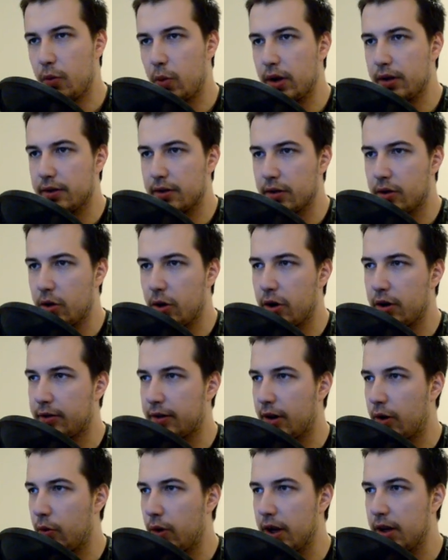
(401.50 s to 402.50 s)
once the chords
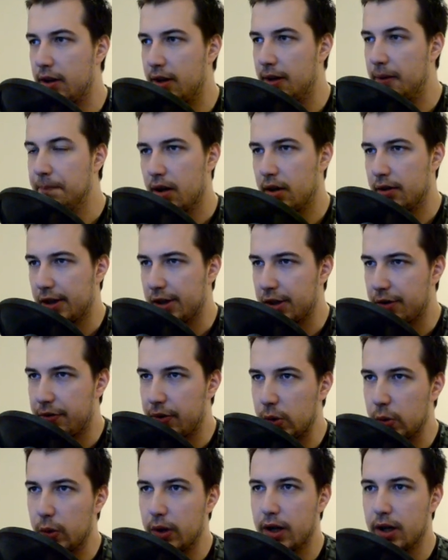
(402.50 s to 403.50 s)
are ready, another
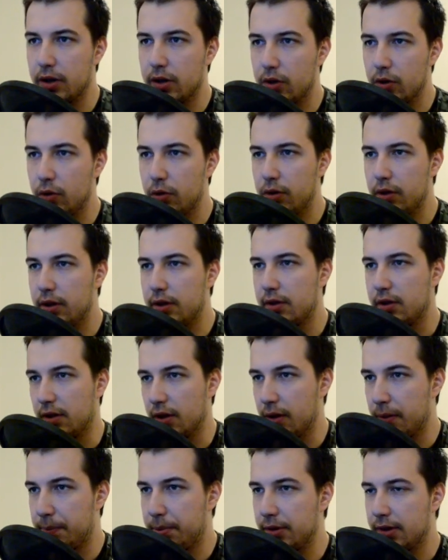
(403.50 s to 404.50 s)
thing we can do is
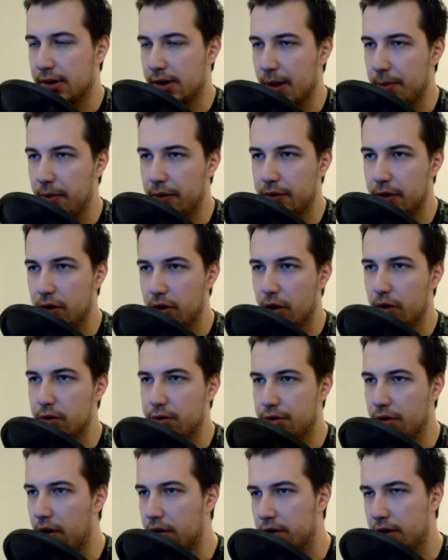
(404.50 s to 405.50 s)
uh, put some of the
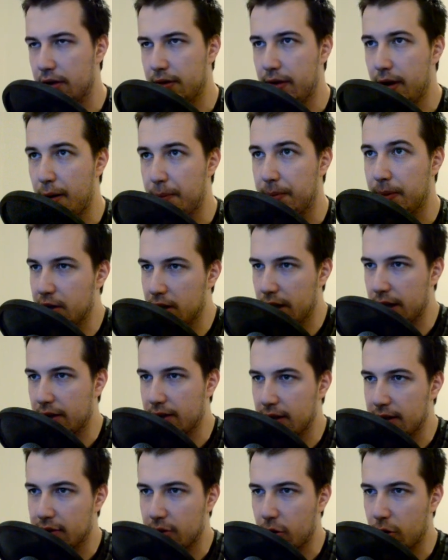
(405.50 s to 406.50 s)
notes octave up. Like
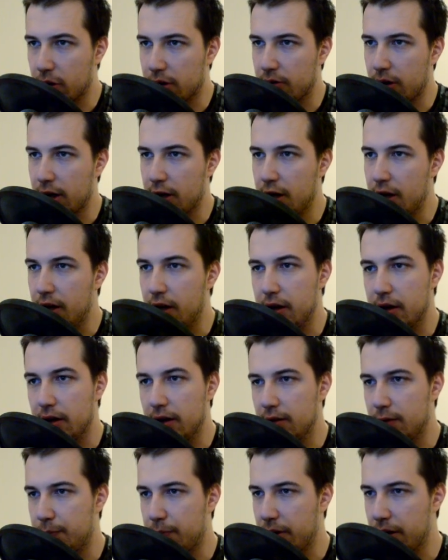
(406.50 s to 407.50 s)
this chord right here
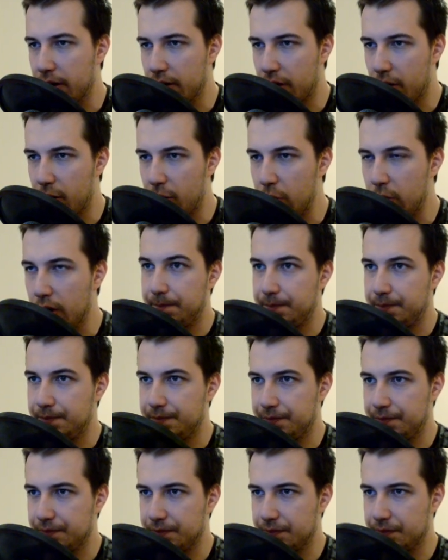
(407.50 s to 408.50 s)
is pretty low.
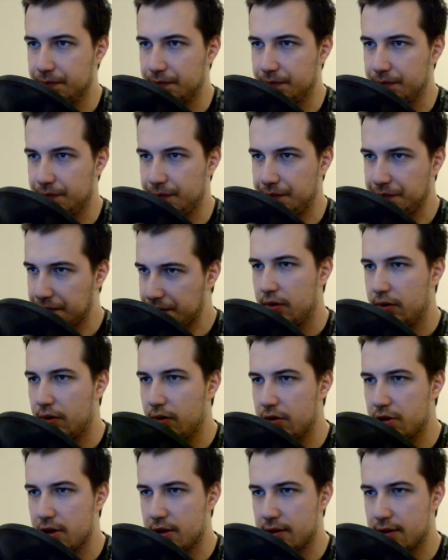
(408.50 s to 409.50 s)

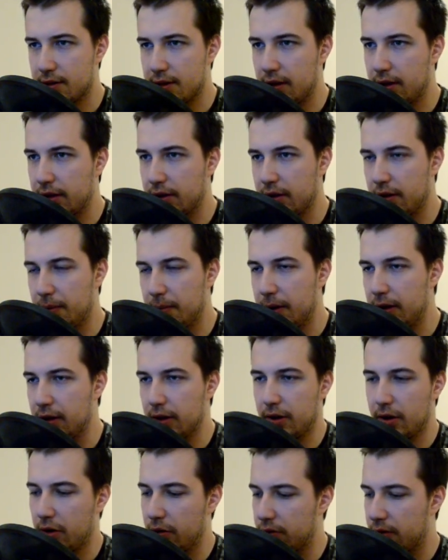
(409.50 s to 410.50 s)
So just select the middle
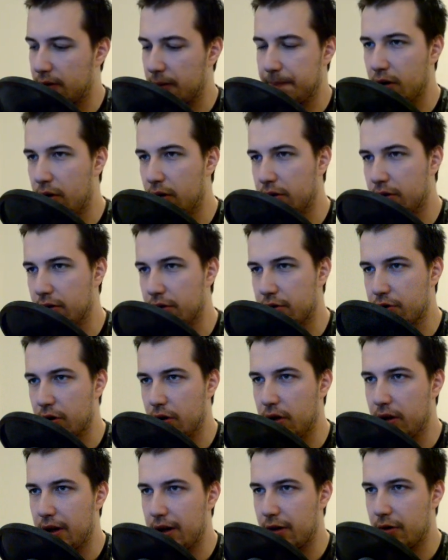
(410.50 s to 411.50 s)
note, hold
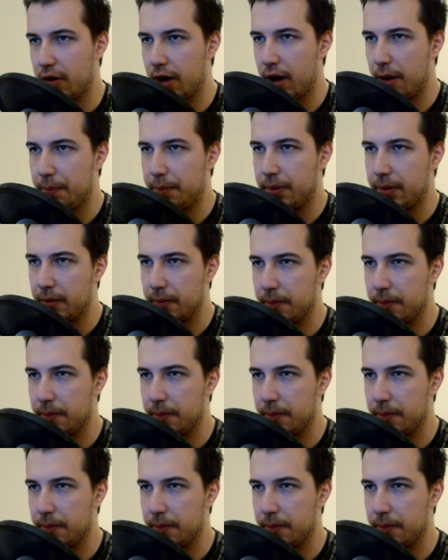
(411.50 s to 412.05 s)
Ctrl arrow up.